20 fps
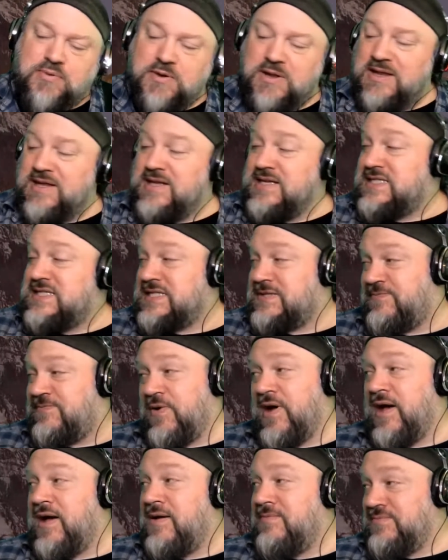flees
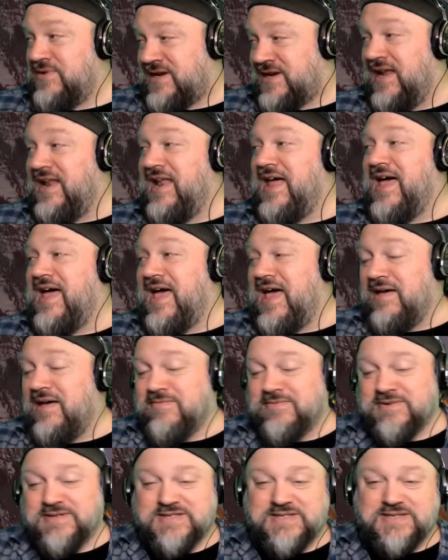from
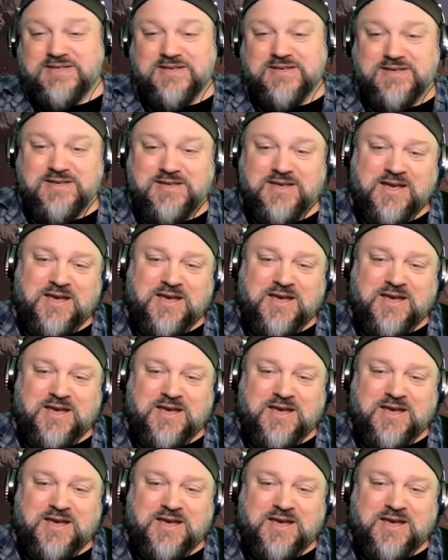calamity.